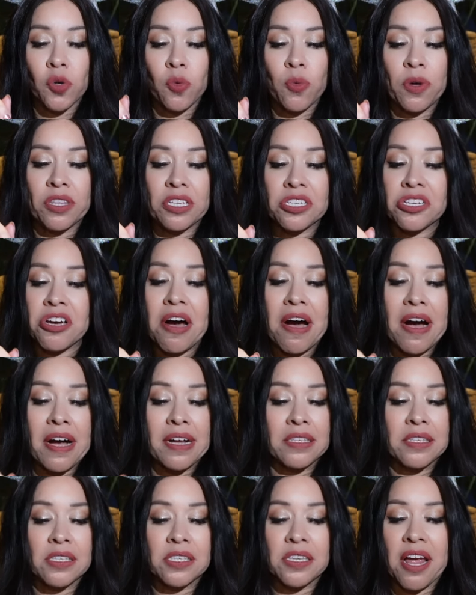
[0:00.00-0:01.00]
with the
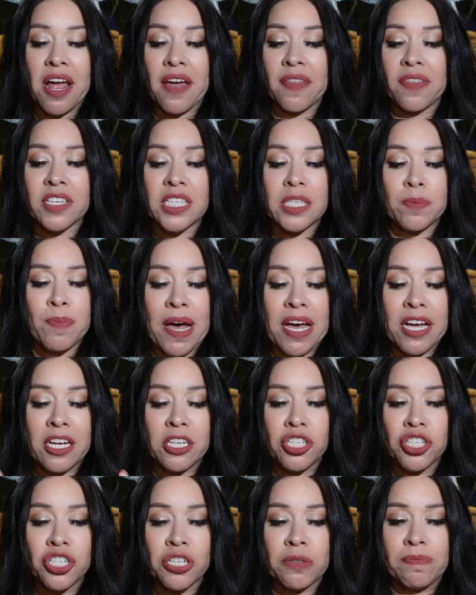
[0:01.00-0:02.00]
tots and the
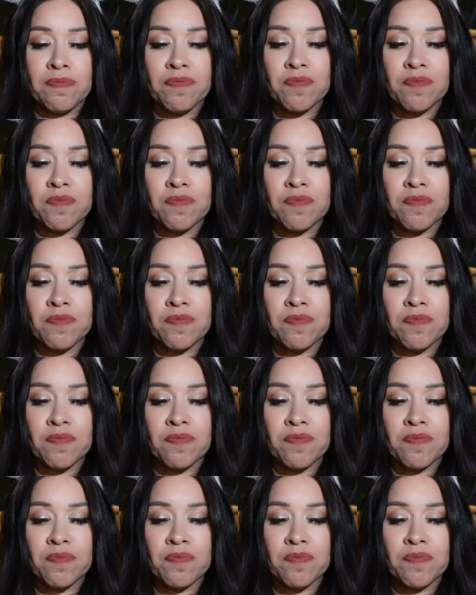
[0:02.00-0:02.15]
sponge